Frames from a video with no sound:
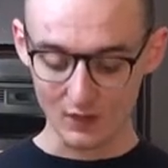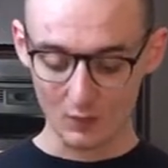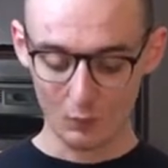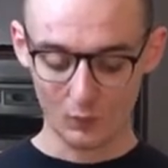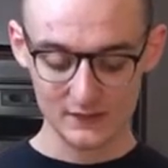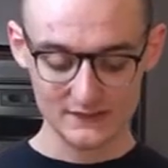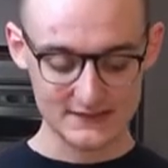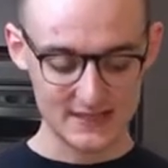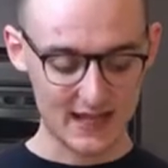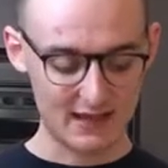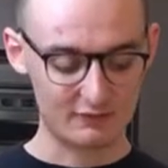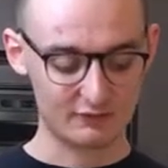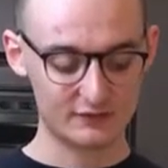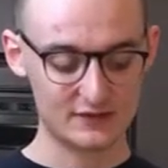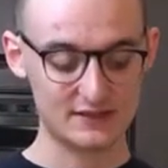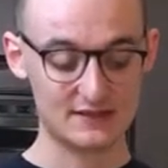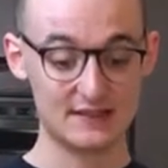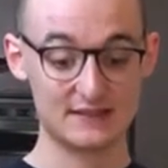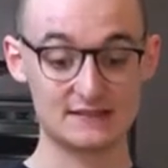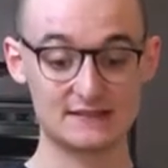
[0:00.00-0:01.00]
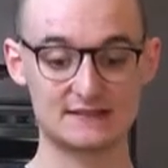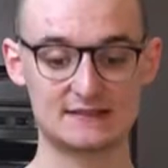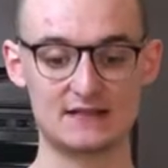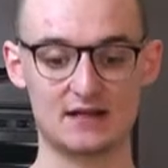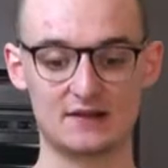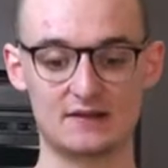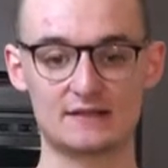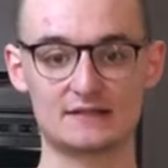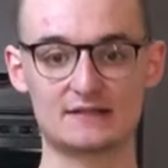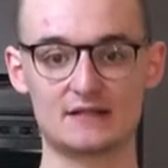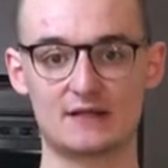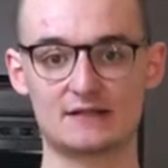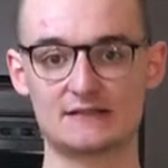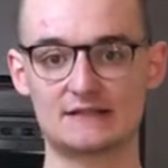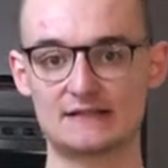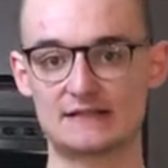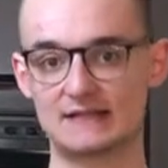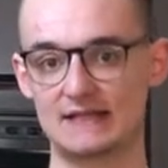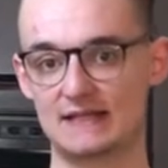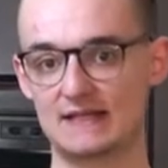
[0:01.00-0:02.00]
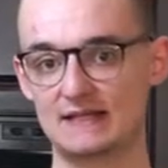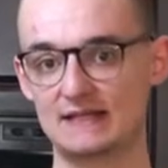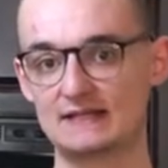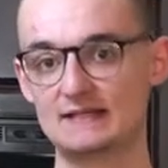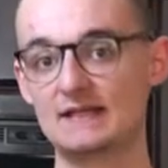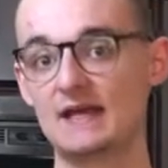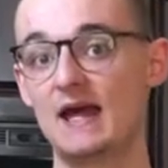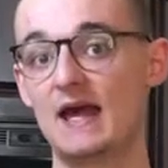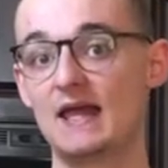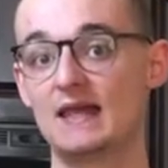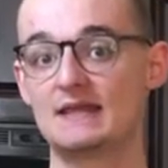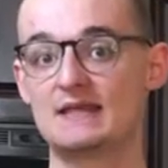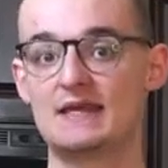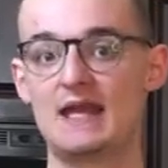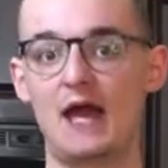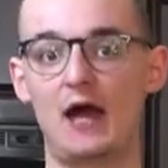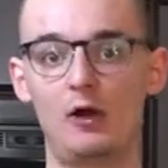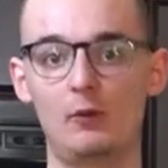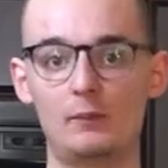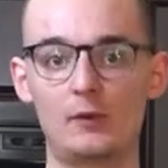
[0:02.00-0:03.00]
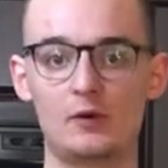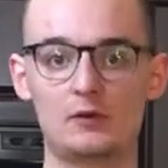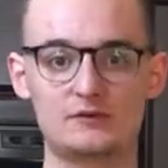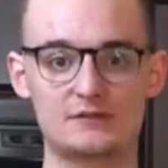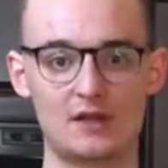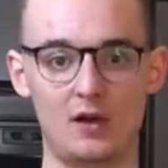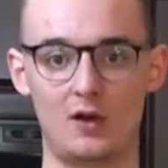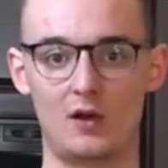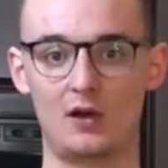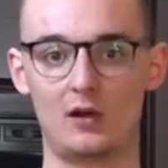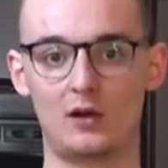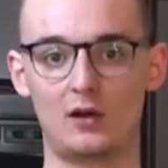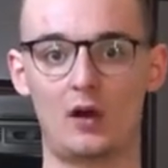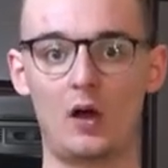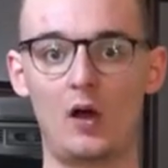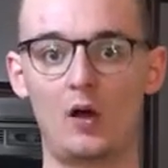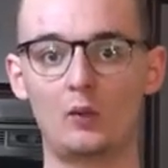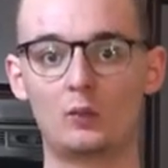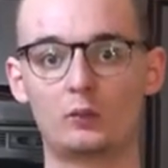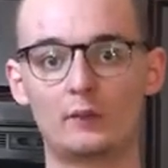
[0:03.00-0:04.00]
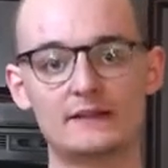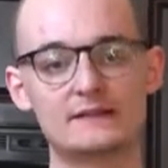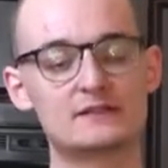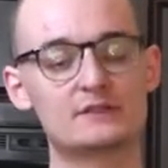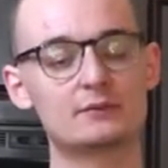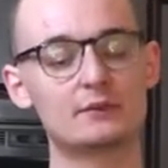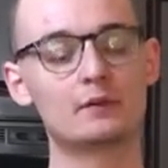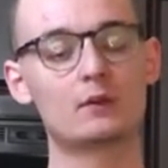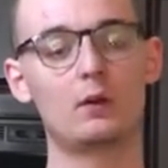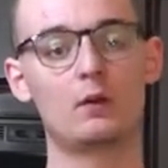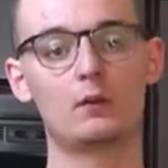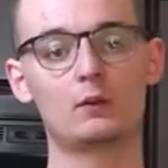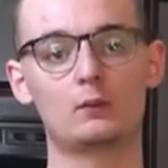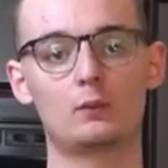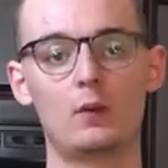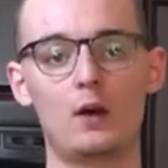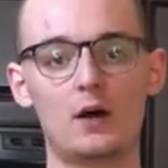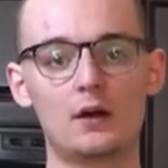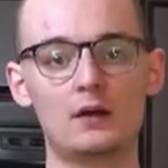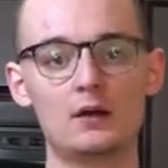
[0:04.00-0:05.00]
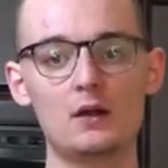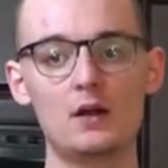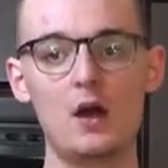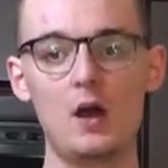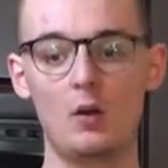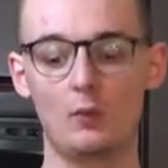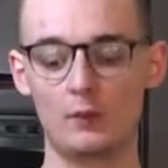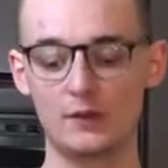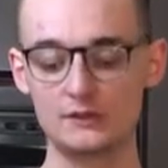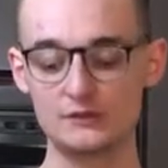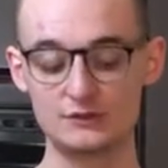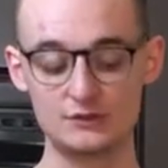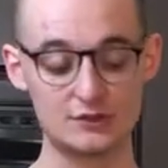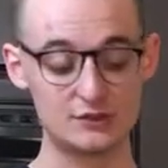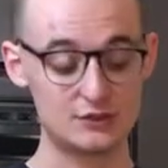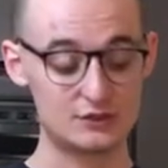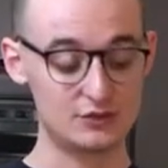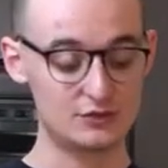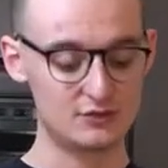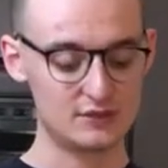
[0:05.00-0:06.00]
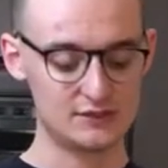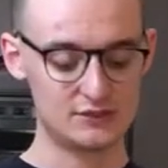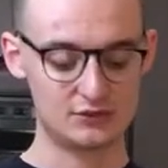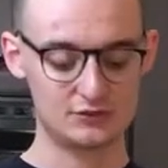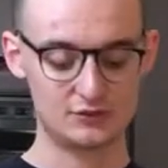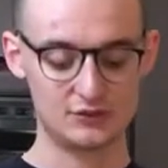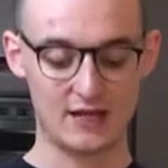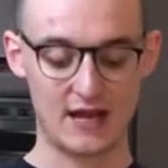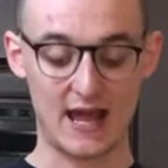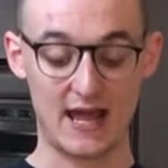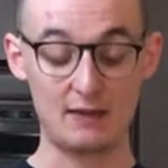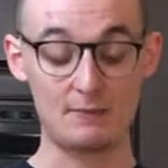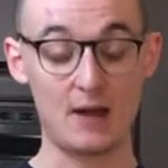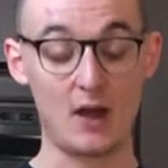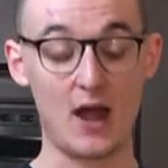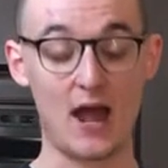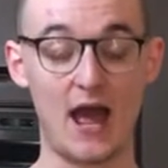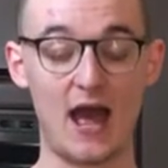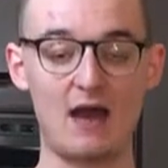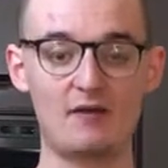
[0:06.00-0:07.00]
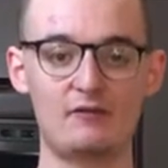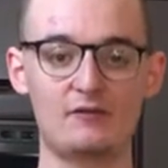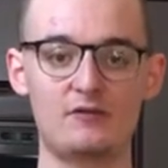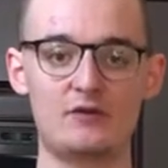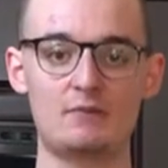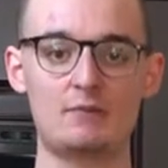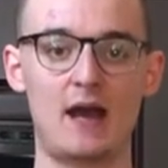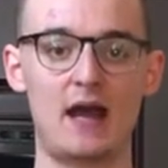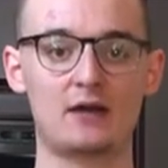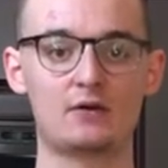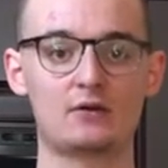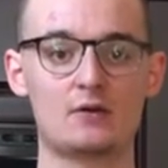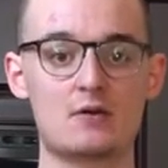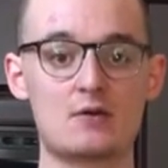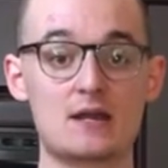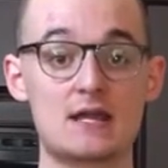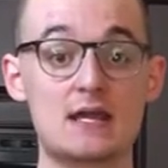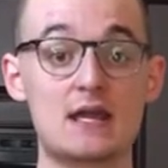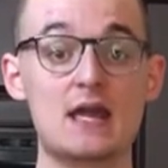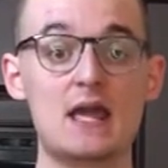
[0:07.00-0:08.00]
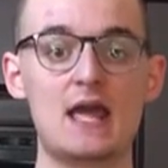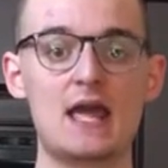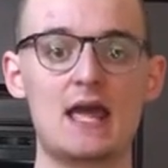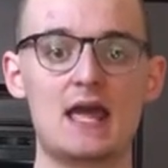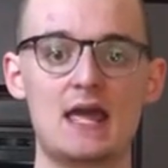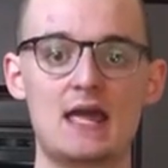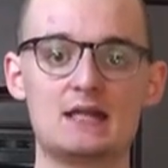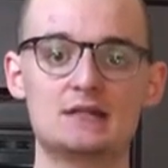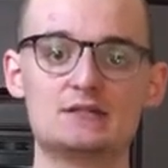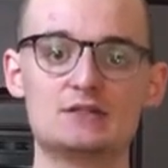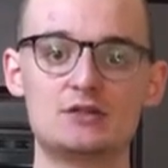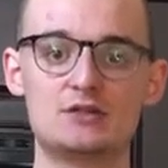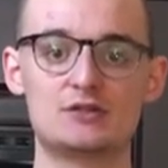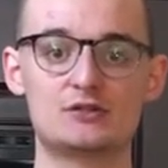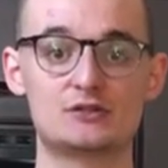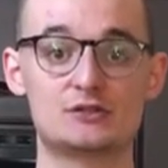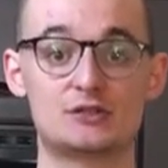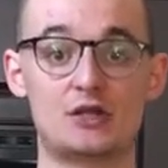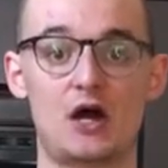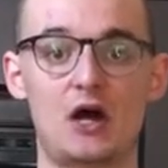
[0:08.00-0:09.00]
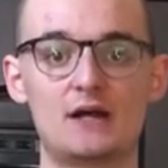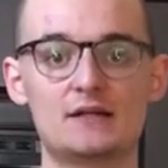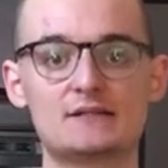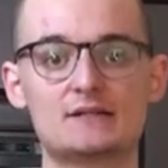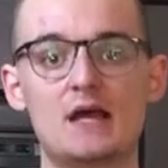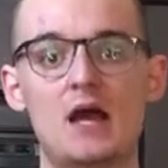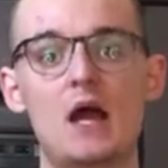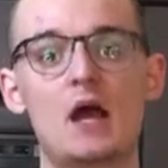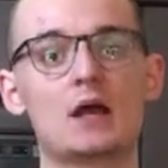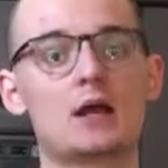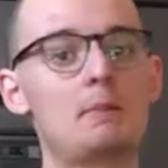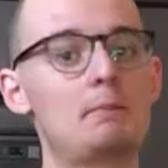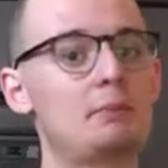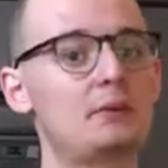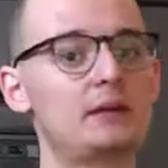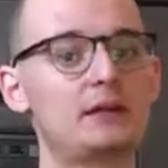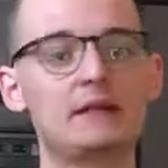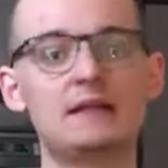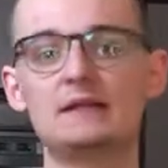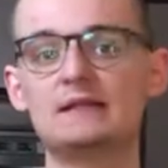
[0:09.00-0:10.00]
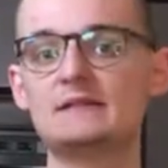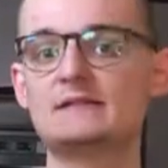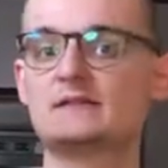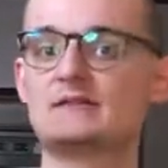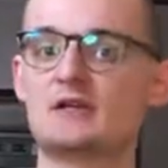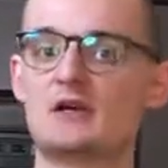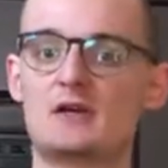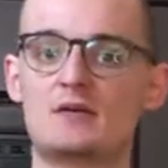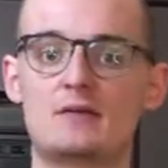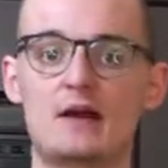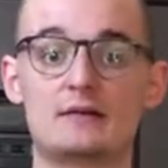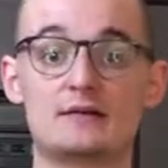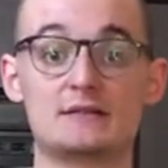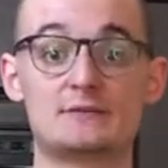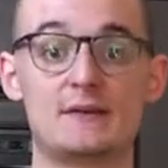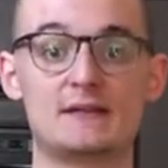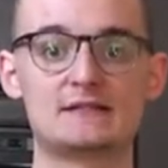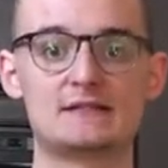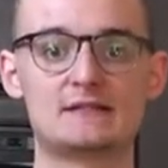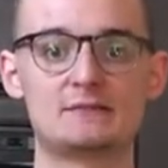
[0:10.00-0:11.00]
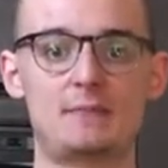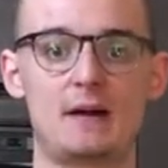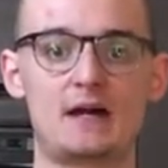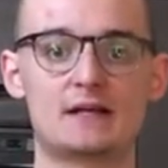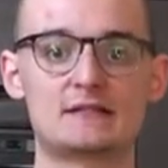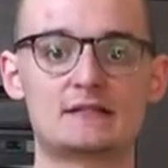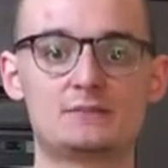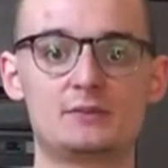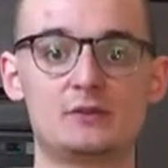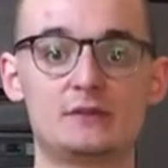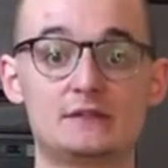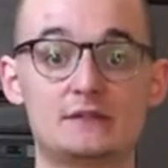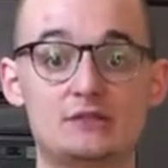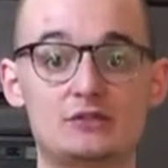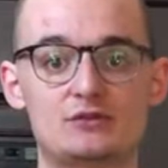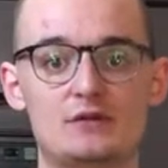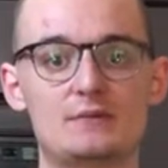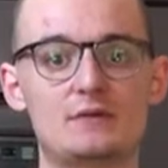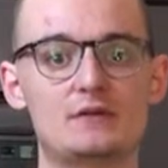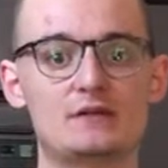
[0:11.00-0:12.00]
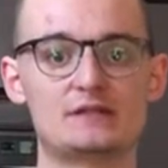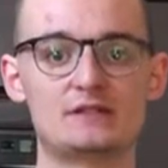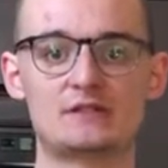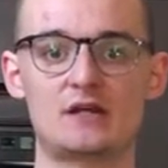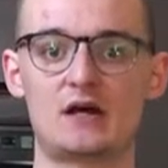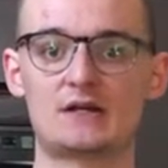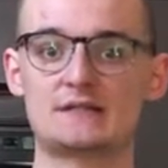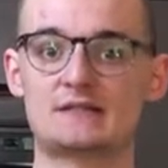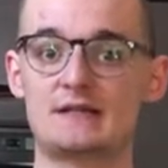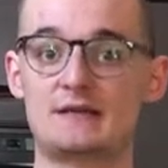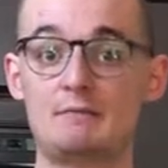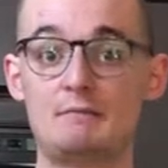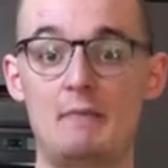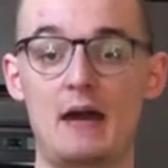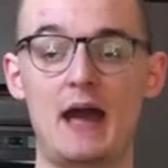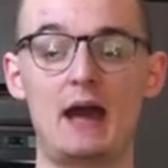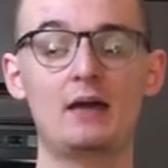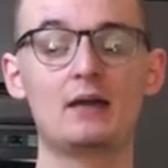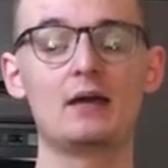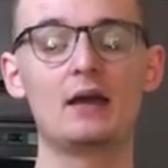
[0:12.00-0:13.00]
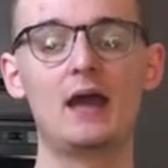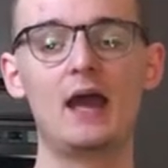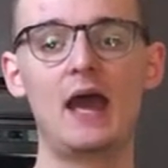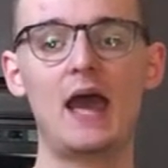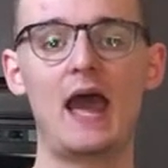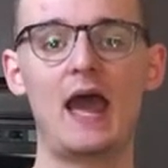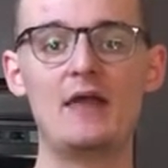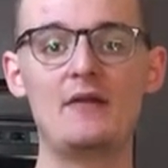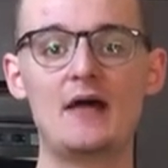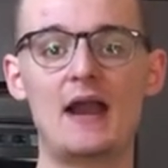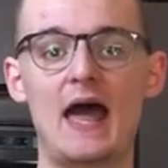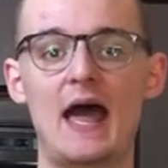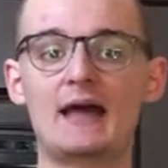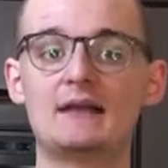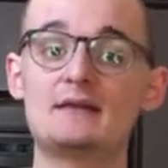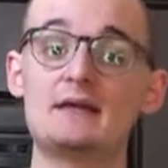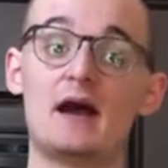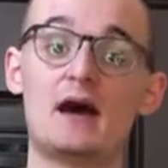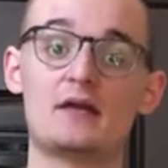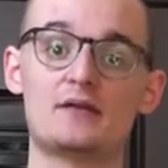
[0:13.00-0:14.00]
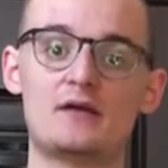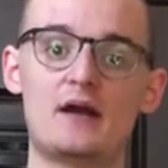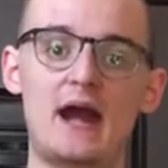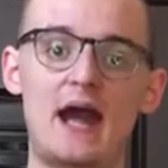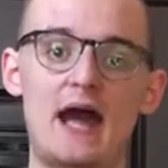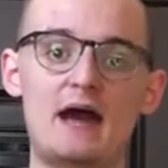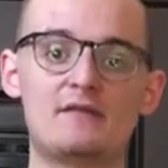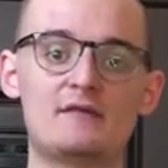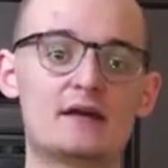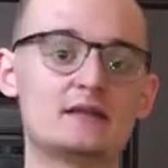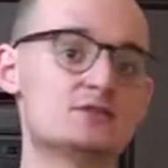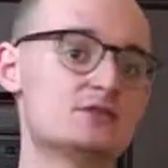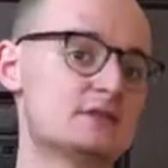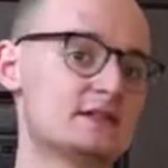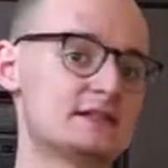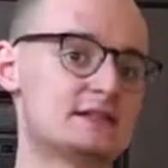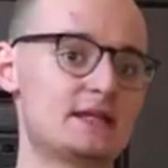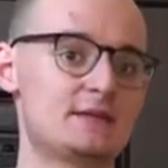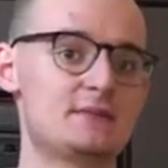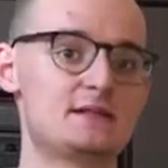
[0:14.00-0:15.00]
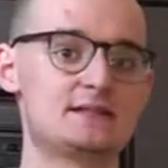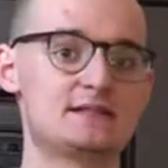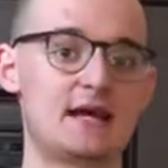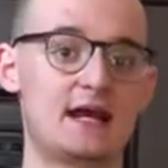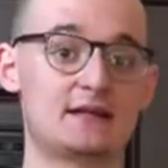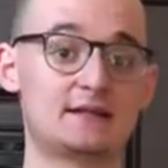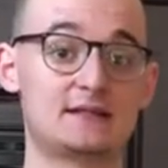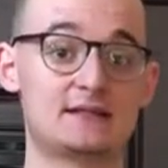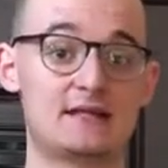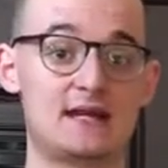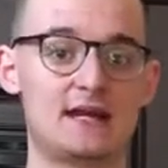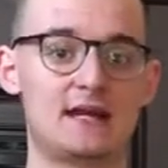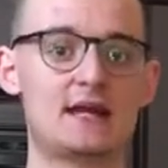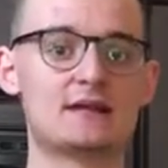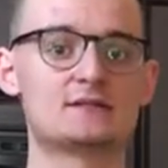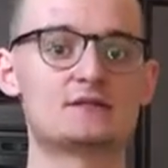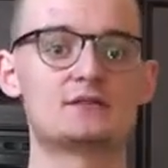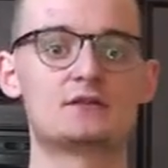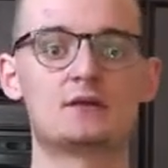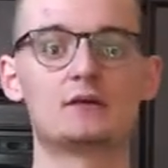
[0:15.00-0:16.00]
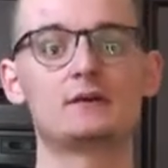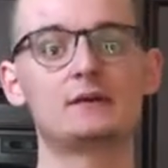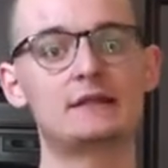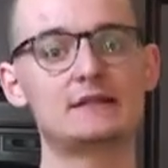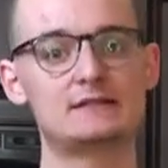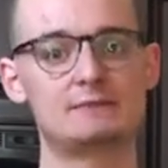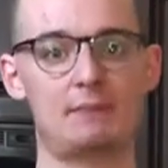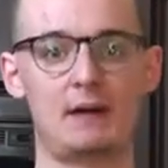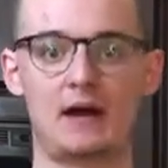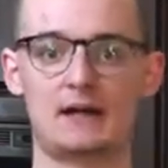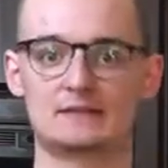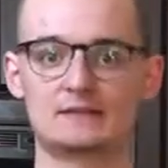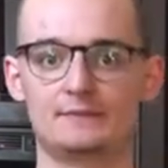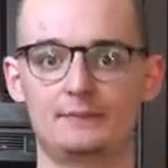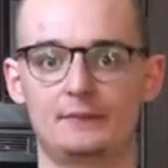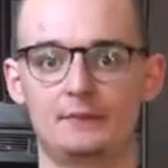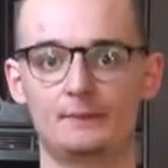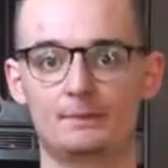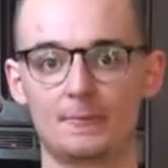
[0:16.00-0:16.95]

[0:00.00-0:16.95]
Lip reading: Once everything is done, the sauce is thickened, the elbows are all rinsed with cold water, what you should do is you should add about half of your macaroni into your sauce, completely stir it around as best as possible and distribute the sauce to the mac, and then add the other half and do the same exact thing as thoroughly as possible.